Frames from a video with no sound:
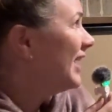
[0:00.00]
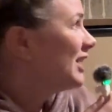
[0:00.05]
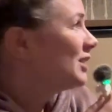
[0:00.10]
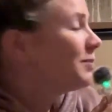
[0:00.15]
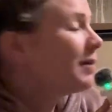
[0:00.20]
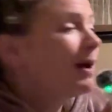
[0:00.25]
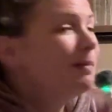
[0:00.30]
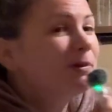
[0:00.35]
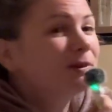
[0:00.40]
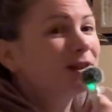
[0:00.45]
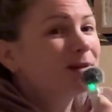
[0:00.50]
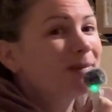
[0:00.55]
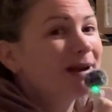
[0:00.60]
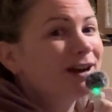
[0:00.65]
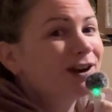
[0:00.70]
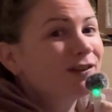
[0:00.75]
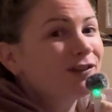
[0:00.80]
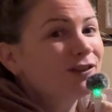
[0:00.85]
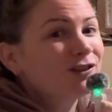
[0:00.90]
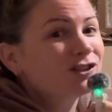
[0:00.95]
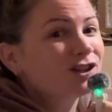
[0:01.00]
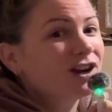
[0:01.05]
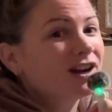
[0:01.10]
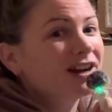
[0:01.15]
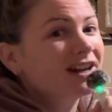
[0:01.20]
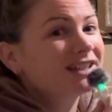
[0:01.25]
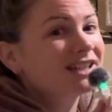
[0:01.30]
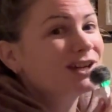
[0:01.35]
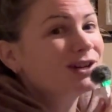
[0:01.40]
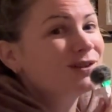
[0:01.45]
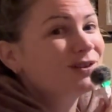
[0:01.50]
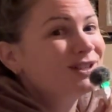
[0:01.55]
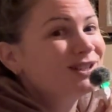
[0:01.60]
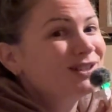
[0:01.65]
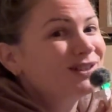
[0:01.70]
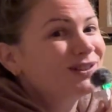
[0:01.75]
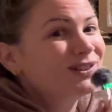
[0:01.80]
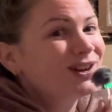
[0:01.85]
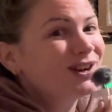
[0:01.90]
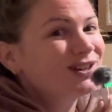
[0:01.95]
That's why I put the microphones on, because I knew he's
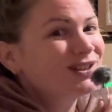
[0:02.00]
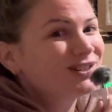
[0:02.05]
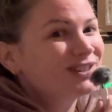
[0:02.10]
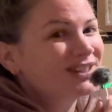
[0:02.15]
doing laundry.